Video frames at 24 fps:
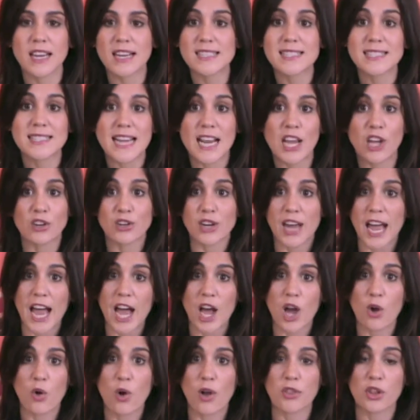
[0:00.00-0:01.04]
style
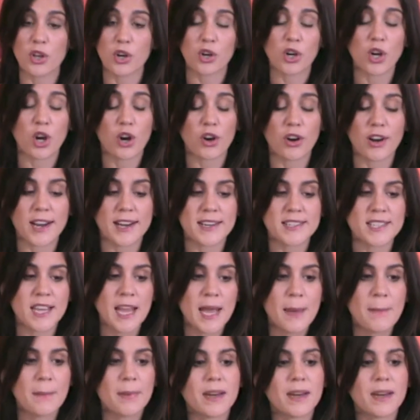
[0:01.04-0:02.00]
now and they're current,